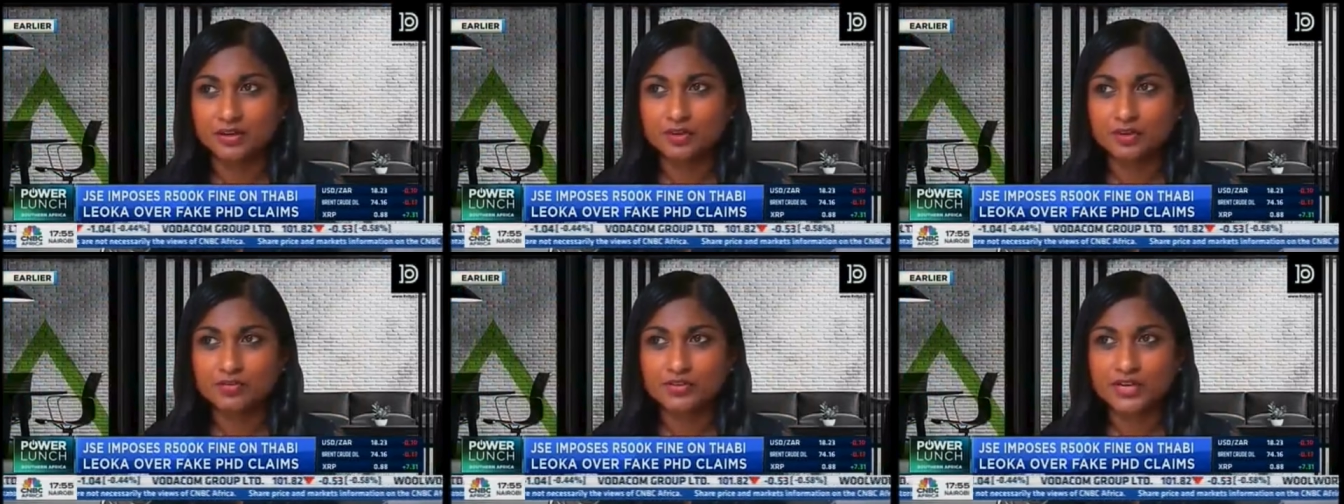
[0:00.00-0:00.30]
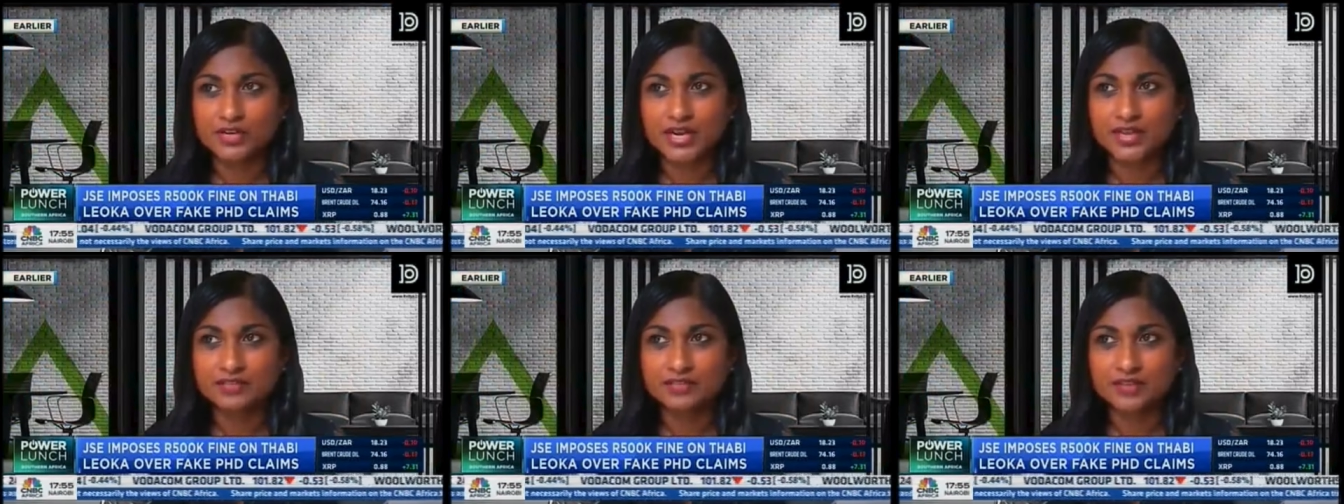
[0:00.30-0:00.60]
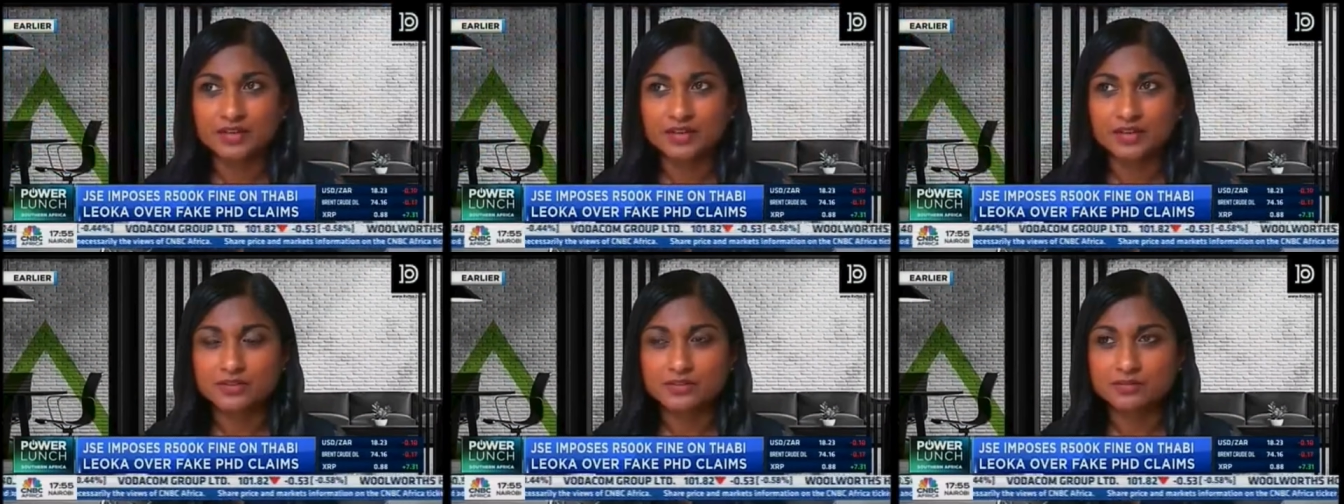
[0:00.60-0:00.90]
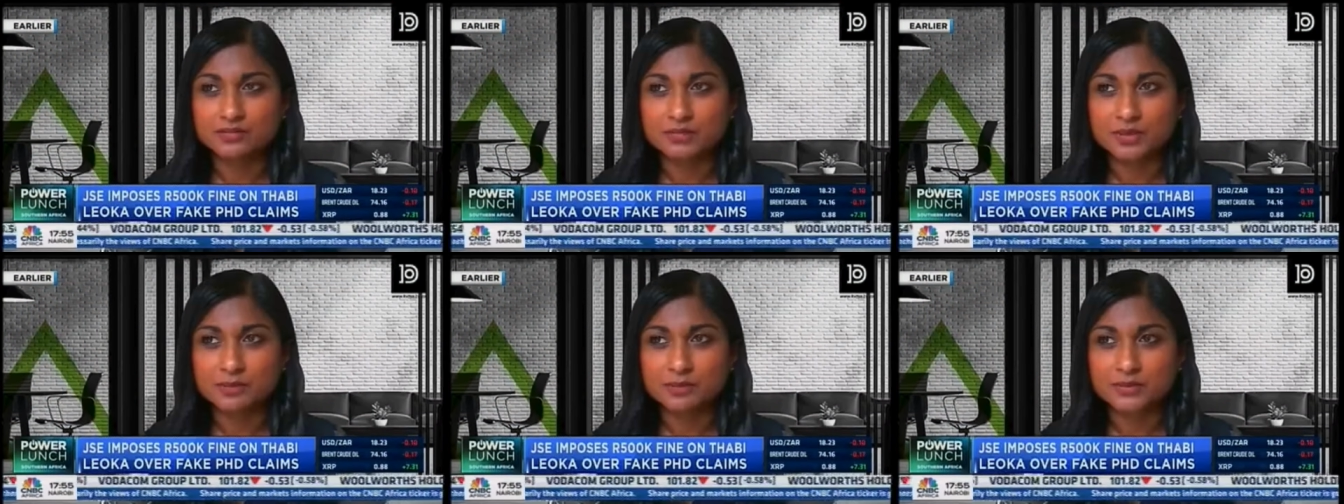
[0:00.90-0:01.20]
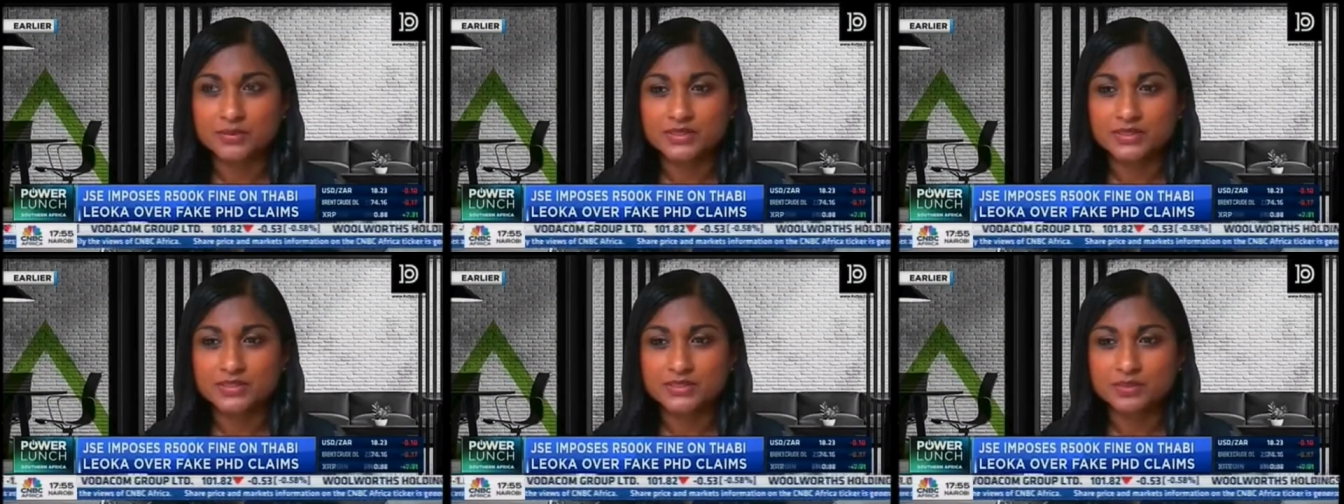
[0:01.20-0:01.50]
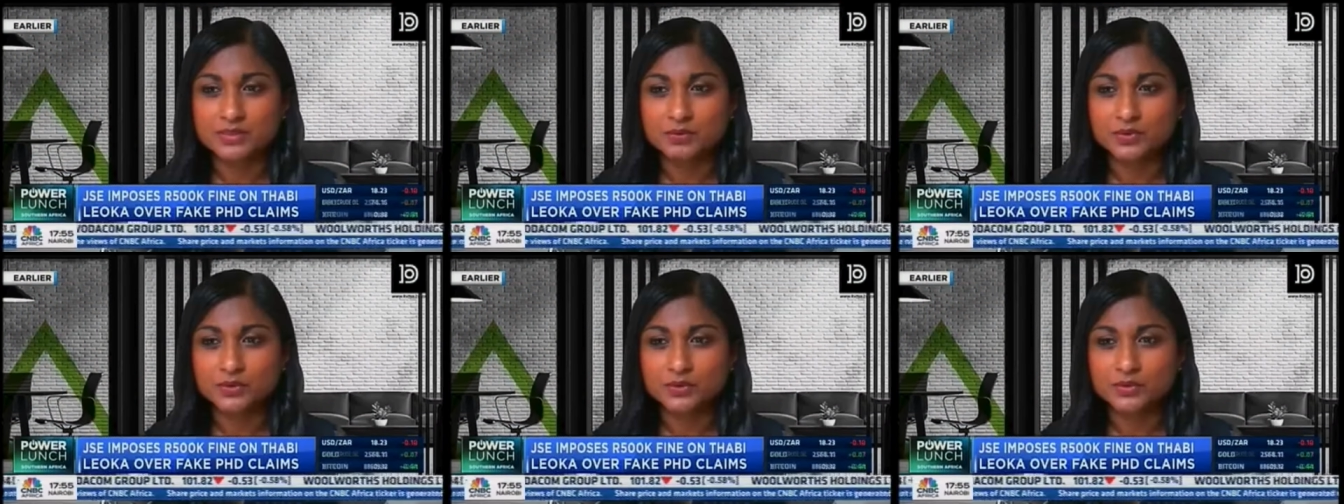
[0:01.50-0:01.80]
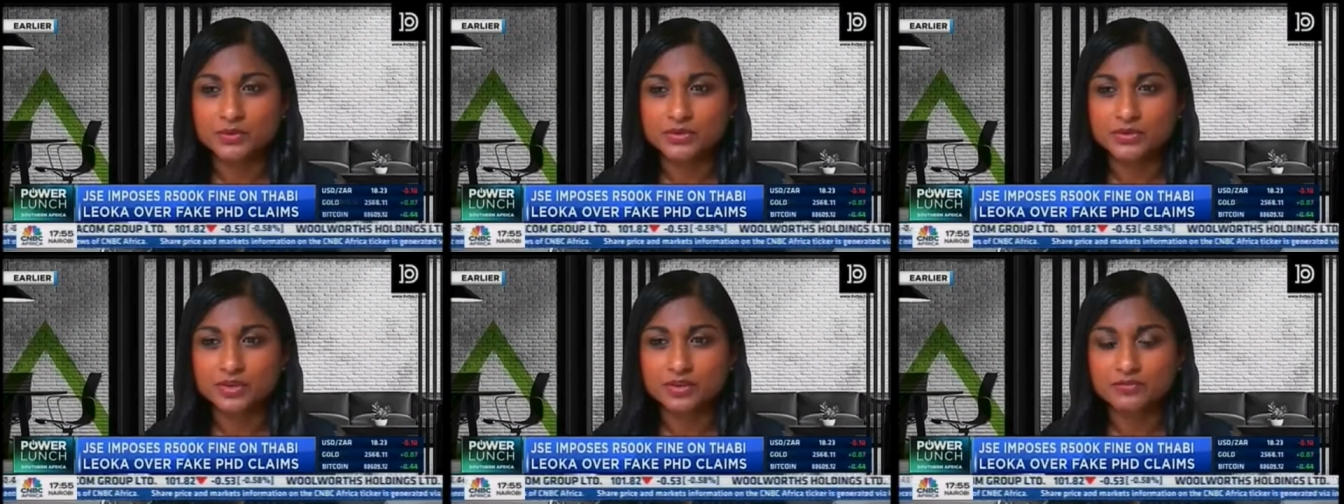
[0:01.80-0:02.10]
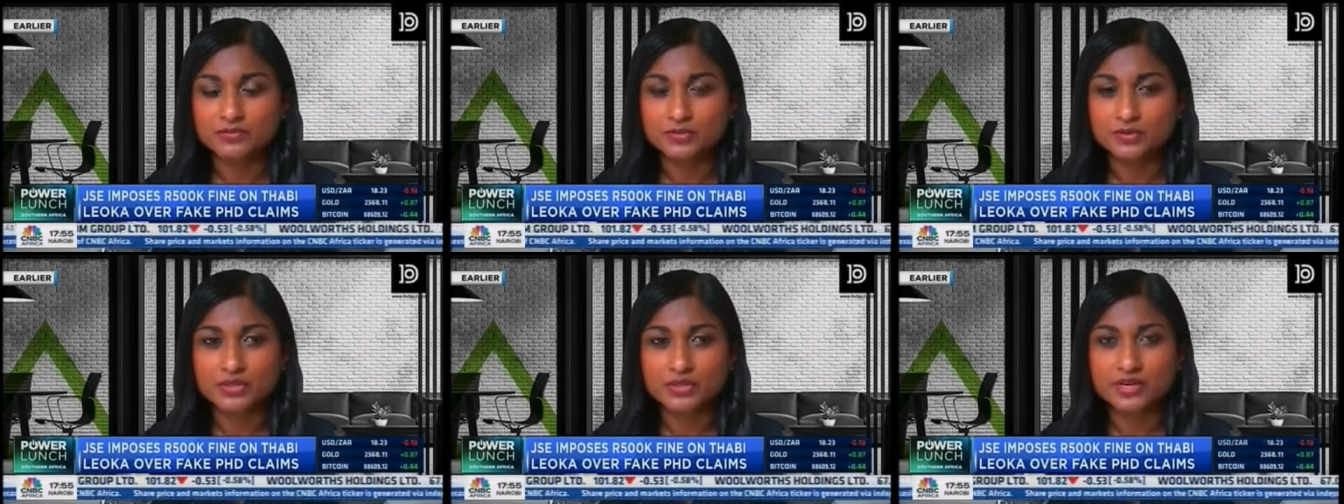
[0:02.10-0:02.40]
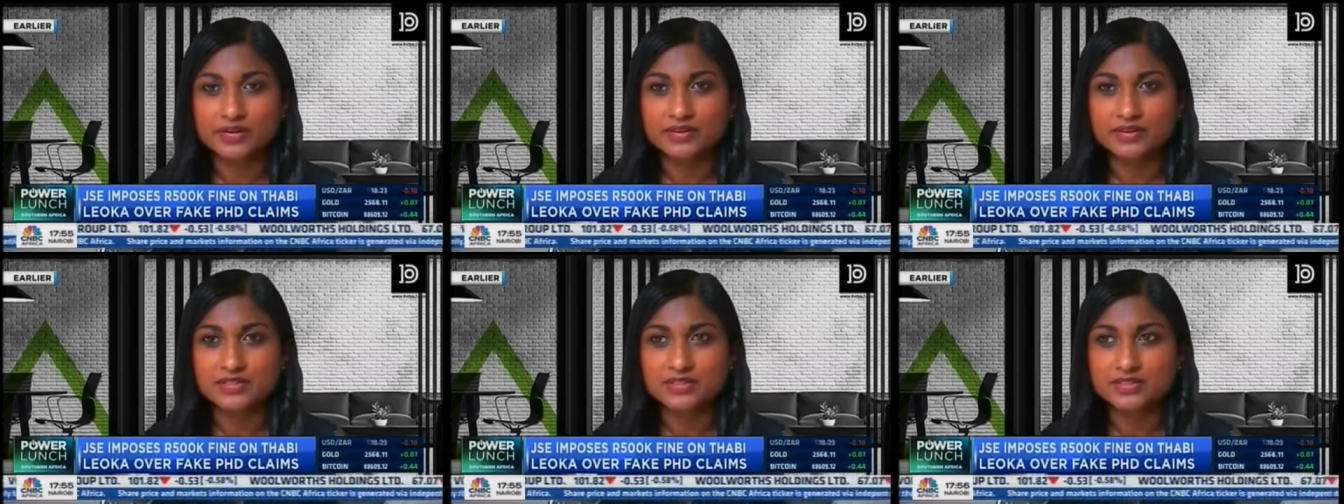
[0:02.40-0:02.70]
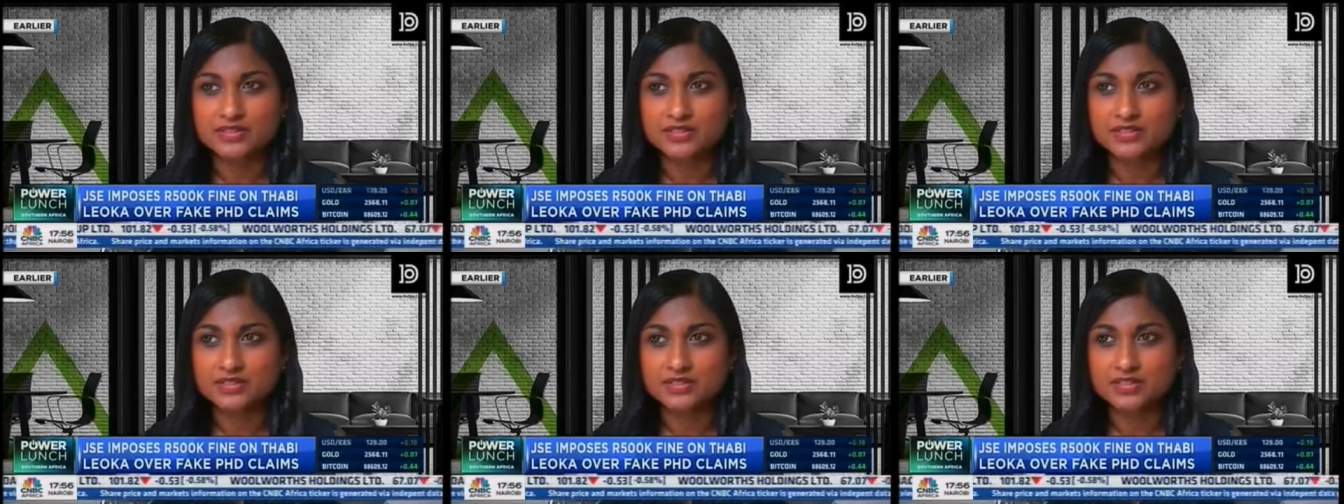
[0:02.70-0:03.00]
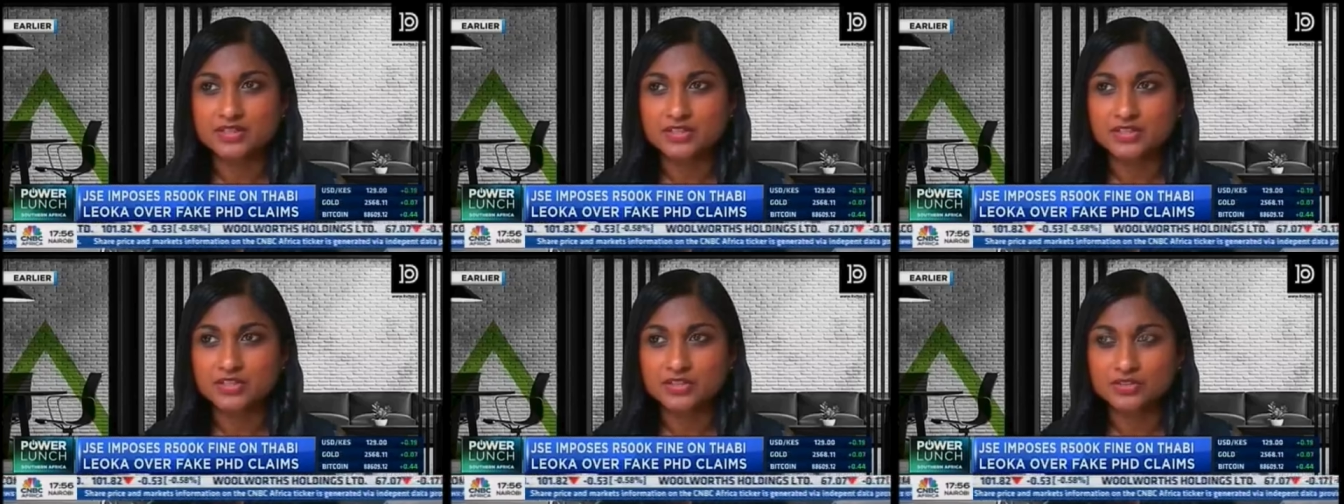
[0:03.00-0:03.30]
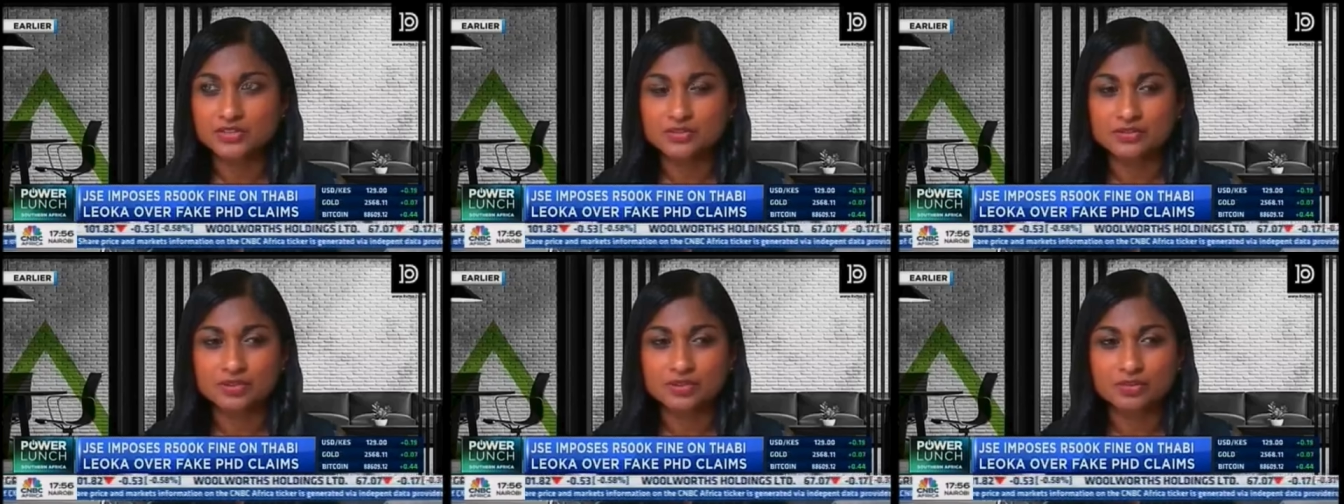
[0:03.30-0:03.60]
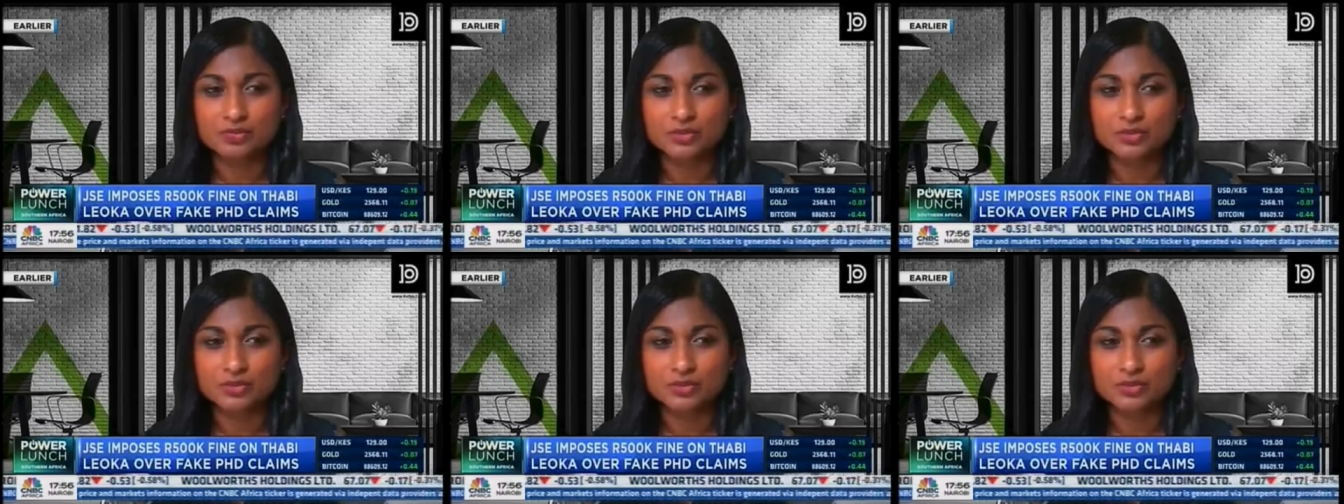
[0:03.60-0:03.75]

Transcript: over 9,000 members, and we also have two director designations,